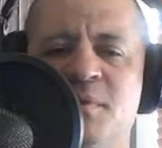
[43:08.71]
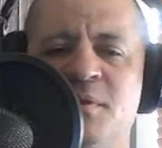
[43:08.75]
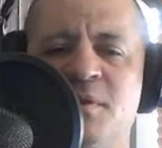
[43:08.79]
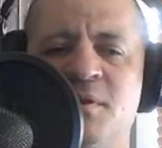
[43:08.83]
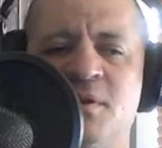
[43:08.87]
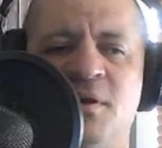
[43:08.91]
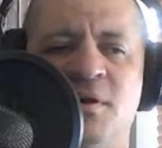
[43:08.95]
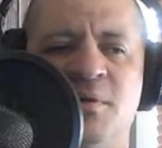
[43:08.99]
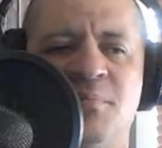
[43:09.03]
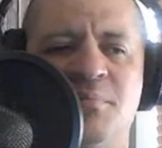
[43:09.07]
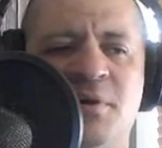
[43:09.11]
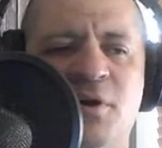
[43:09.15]

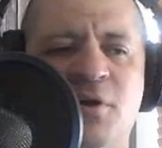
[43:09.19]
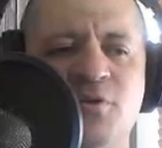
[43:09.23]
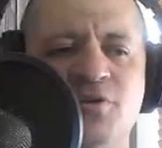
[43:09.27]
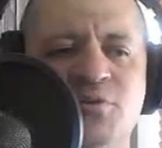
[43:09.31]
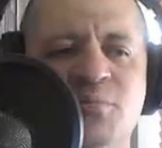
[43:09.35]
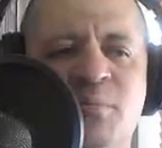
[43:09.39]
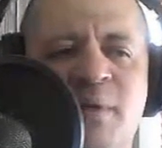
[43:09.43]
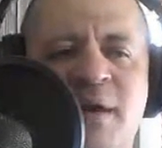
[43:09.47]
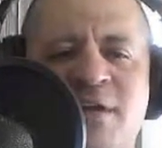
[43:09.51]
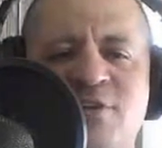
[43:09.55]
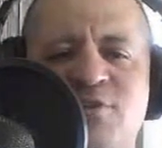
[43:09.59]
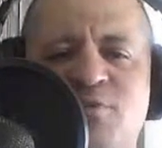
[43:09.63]
The
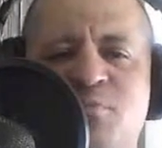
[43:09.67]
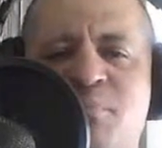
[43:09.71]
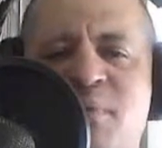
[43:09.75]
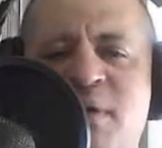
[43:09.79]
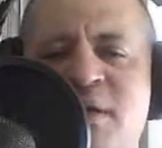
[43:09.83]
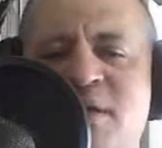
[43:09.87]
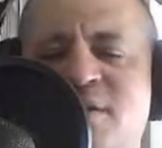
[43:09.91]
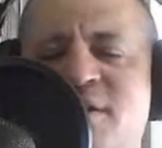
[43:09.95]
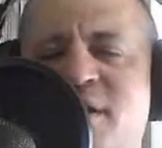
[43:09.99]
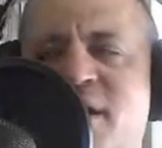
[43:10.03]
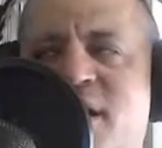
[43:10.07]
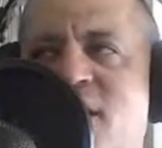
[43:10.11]
post-match
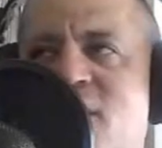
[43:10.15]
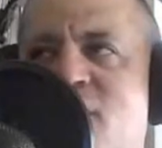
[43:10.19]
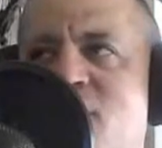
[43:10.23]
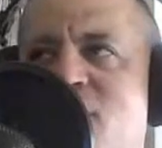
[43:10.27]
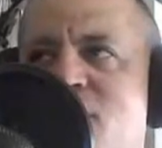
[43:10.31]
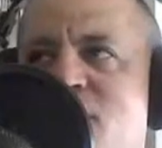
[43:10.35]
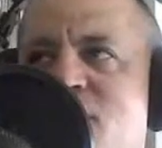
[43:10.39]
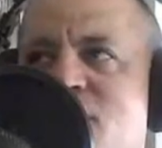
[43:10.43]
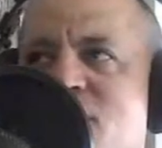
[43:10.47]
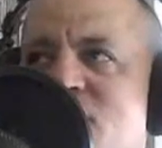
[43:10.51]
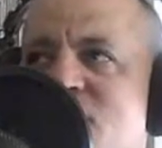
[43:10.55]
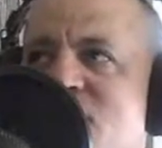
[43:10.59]

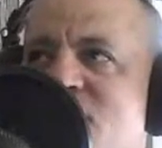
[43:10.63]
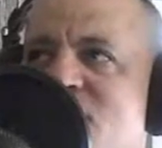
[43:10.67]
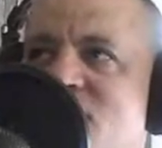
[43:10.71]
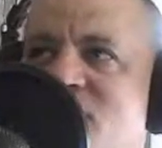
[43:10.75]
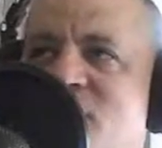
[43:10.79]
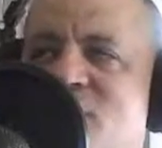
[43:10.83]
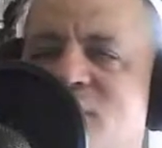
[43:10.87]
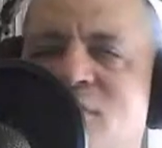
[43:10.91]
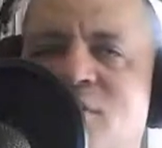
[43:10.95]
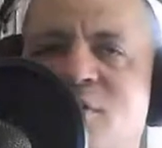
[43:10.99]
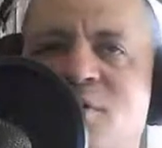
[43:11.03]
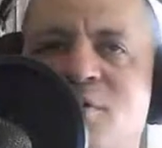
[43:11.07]
beatdown,
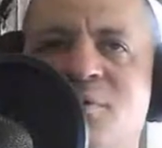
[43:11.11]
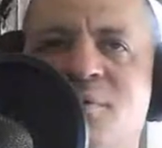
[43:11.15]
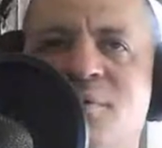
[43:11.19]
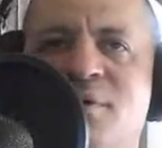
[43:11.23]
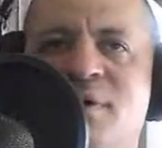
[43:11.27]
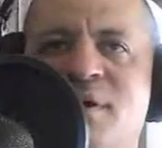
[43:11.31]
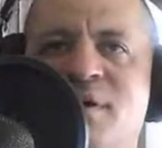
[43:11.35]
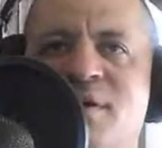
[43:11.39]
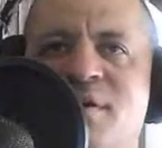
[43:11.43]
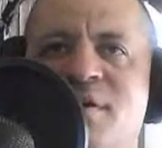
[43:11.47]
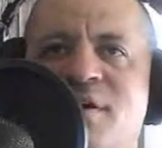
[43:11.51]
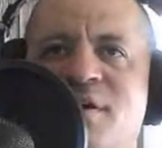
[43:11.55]
you know,
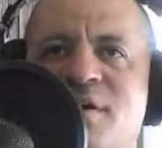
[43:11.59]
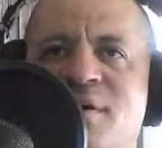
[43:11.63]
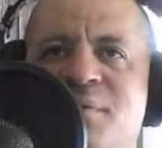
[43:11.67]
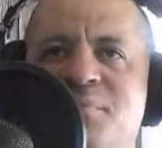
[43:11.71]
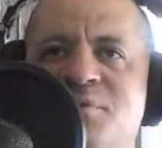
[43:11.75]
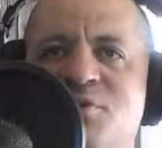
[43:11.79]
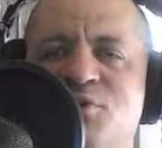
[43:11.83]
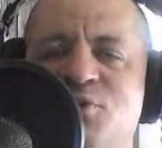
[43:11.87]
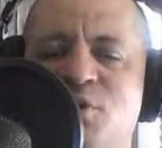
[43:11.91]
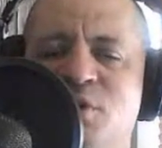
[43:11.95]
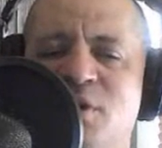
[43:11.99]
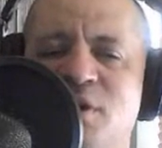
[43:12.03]
and
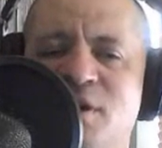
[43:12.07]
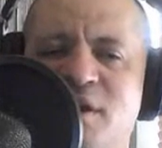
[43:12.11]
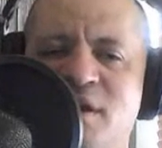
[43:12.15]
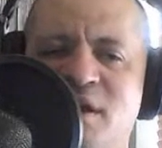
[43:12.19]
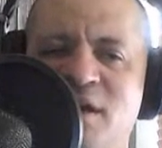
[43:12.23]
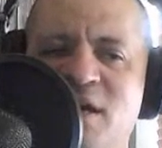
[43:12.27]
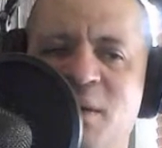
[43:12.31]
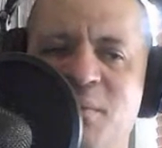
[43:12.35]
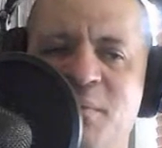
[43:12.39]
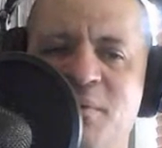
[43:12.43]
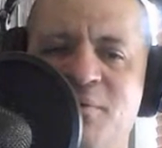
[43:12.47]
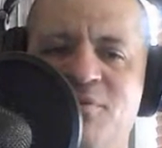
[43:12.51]
Trinity
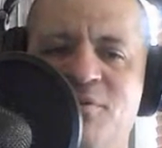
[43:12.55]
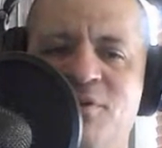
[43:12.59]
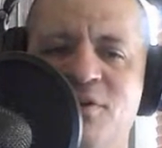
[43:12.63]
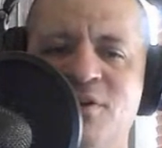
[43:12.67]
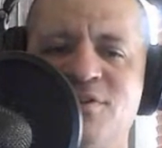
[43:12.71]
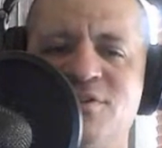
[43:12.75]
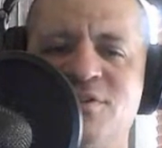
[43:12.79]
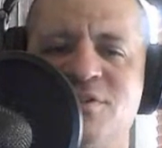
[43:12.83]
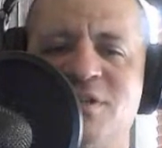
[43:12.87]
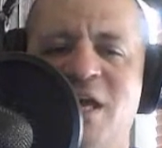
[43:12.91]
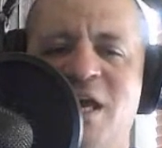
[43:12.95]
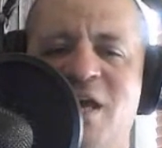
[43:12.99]
coming for the
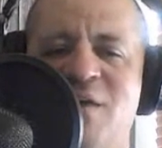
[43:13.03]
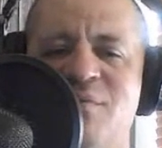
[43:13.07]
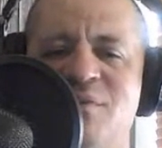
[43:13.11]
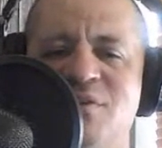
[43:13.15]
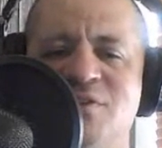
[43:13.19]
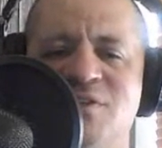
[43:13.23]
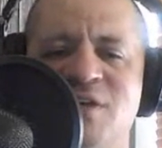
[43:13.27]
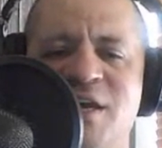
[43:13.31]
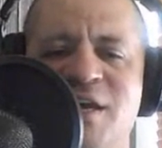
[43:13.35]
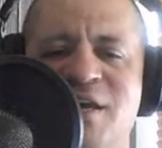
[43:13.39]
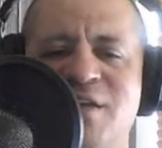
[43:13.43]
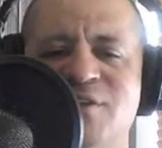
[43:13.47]
save and
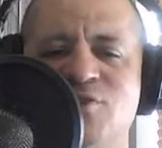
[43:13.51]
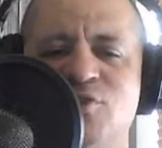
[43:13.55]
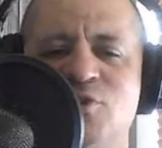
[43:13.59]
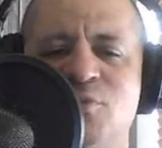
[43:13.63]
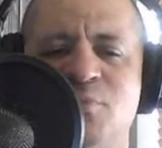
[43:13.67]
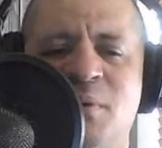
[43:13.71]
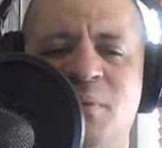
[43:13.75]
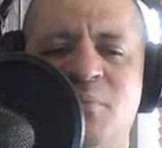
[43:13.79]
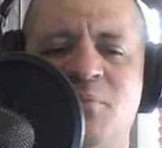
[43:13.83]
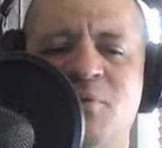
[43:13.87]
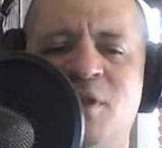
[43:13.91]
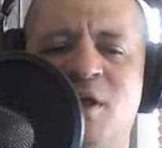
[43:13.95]
taking two
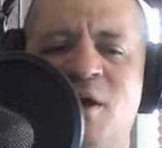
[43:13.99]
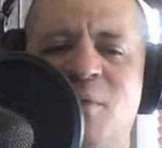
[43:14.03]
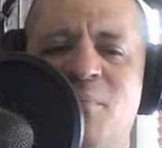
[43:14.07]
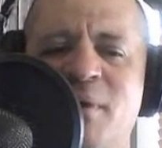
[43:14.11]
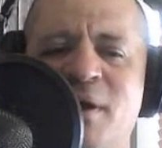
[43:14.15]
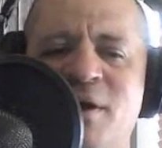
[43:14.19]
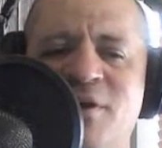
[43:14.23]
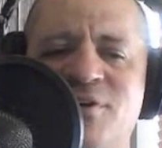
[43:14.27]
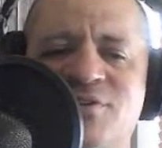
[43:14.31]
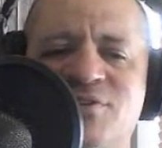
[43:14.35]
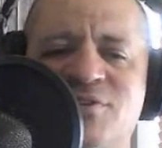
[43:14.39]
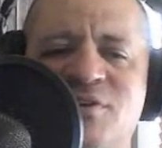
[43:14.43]
people out
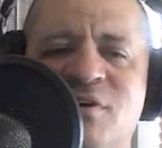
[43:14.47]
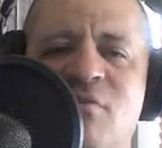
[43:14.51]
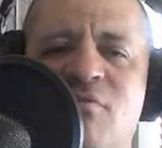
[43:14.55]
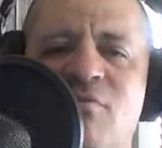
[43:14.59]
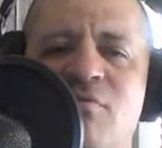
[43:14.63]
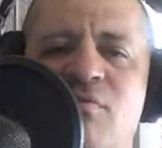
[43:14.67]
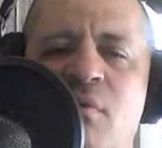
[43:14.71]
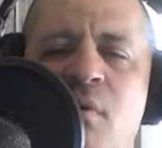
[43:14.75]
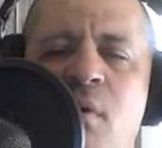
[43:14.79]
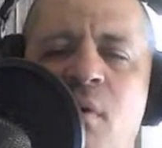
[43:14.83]
by herself.